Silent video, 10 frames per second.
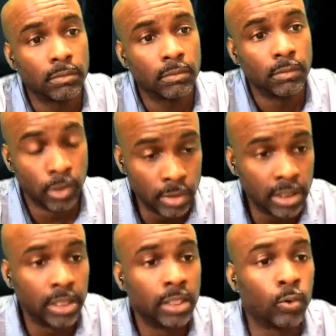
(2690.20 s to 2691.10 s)
You need
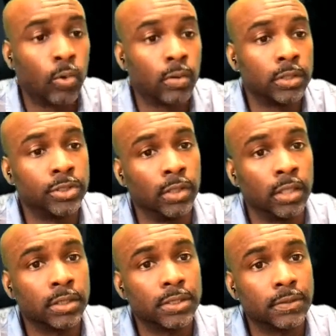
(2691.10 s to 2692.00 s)
to end the war on drugs.
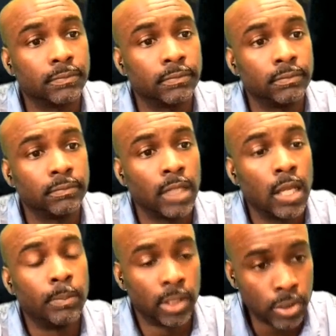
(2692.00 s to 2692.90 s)

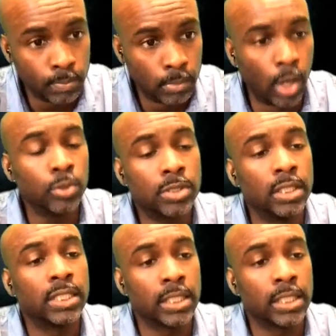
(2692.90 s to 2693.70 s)
Because most of the